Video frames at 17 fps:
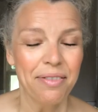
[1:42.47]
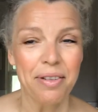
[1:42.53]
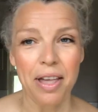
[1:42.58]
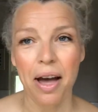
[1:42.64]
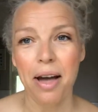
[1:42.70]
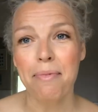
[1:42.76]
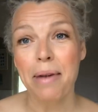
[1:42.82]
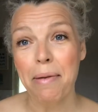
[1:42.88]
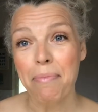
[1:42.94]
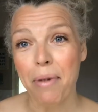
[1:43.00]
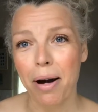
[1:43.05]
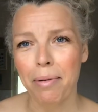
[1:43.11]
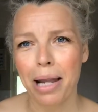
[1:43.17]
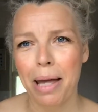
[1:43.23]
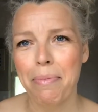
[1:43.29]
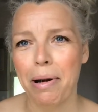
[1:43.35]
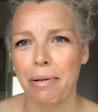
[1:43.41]
with homemade
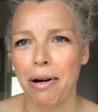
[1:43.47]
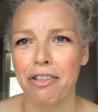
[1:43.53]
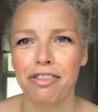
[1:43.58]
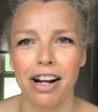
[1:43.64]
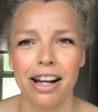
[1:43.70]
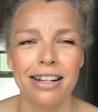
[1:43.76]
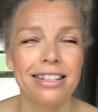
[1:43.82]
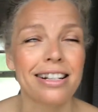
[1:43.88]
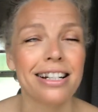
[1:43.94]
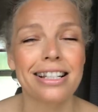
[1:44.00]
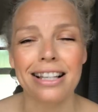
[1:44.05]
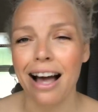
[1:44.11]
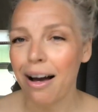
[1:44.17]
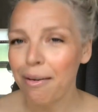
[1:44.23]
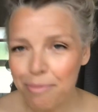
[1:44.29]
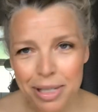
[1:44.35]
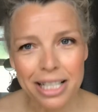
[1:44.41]
marmalade by my friend, and it's
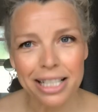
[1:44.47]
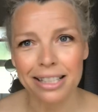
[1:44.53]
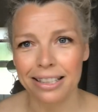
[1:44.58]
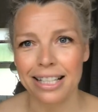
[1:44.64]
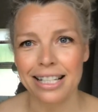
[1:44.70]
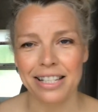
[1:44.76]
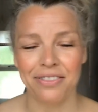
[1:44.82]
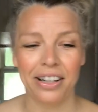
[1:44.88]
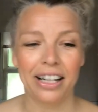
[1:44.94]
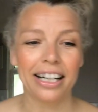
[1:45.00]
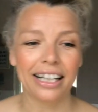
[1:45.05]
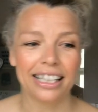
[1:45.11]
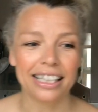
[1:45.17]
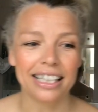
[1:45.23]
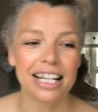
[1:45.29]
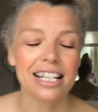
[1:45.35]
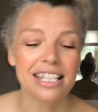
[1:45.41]
absolutely
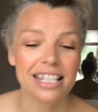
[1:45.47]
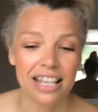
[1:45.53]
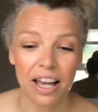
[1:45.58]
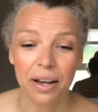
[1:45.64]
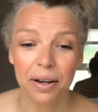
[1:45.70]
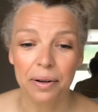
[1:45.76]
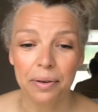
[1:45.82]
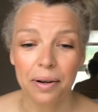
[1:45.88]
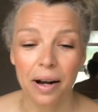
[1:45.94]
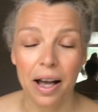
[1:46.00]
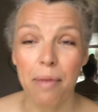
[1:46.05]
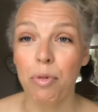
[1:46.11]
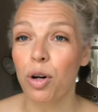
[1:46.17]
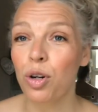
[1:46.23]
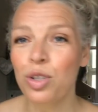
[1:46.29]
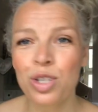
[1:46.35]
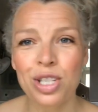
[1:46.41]
divine. So,
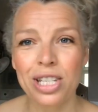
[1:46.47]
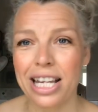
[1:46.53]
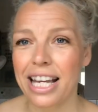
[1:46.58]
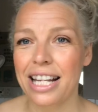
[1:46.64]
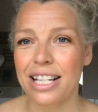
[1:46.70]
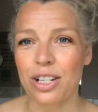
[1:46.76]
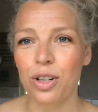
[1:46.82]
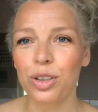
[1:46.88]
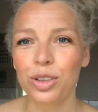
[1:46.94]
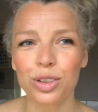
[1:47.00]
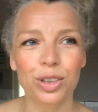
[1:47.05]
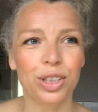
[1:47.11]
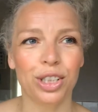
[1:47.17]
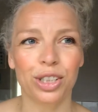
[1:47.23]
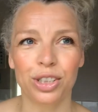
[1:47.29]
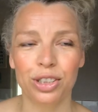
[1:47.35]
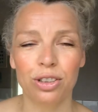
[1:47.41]
um, undid all
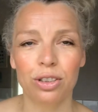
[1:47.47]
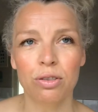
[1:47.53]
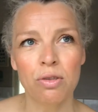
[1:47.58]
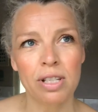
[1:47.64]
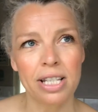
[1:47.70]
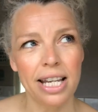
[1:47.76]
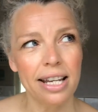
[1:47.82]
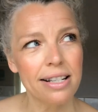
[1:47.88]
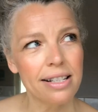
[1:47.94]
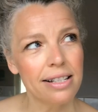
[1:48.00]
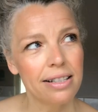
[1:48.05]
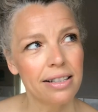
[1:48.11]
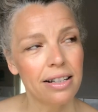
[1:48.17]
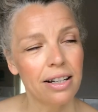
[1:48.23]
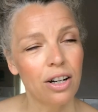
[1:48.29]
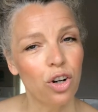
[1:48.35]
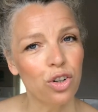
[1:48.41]
the, undid?
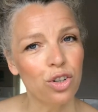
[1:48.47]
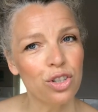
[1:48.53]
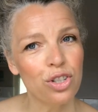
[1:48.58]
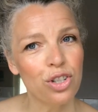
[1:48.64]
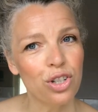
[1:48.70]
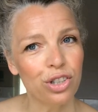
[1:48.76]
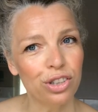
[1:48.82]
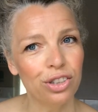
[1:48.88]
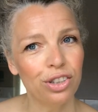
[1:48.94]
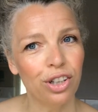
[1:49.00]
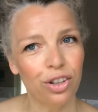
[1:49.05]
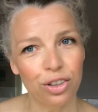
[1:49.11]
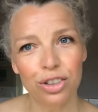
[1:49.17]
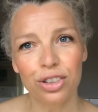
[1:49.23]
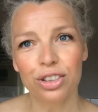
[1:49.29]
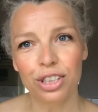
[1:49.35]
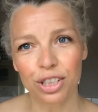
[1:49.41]
Undone
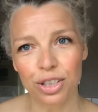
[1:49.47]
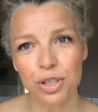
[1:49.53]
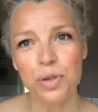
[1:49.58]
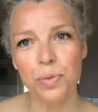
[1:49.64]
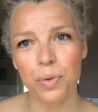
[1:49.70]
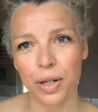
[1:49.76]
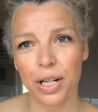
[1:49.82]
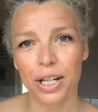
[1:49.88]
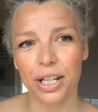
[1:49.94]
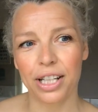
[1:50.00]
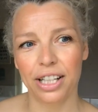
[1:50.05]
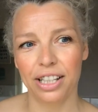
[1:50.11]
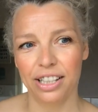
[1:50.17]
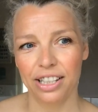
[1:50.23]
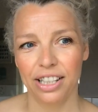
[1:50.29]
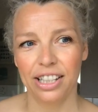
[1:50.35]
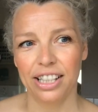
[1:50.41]
all the good work
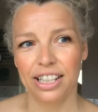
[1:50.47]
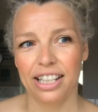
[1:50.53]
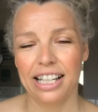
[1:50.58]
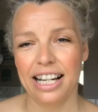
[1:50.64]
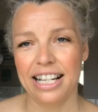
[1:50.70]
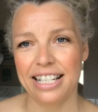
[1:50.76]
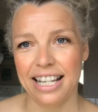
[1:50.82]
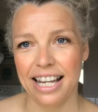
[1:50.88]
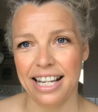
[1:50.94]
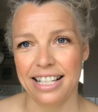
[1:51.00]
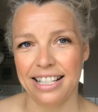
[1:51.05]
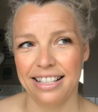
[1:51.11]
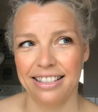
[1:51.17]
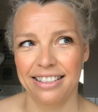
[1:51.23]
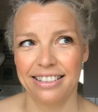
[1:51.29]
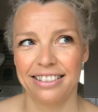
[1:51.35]
I did.